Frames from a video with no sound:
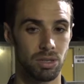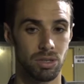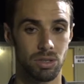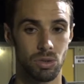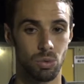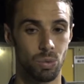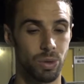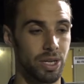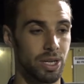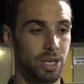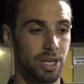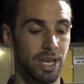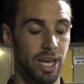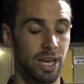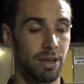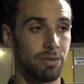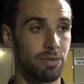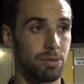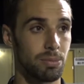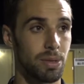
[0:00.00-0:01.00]
just winning the
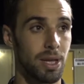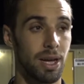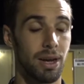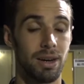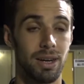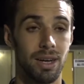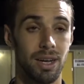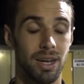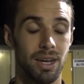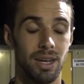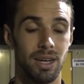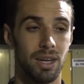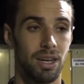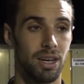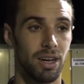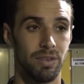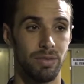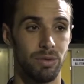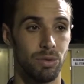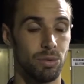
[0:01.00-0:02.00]
game from there, and I
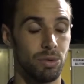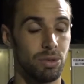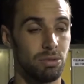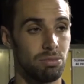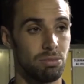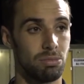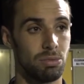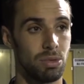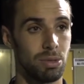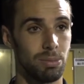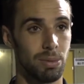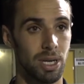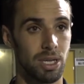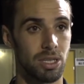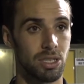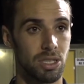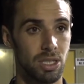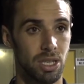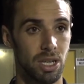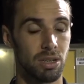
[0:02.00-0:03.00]
thought we
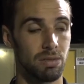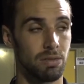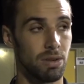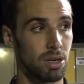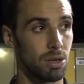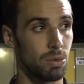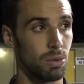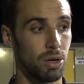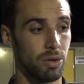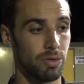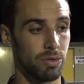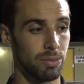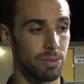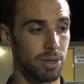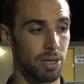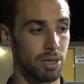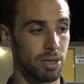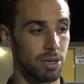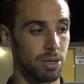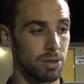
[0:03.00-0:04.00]
managed the game very well from
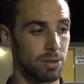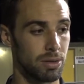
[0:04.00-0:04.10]
there.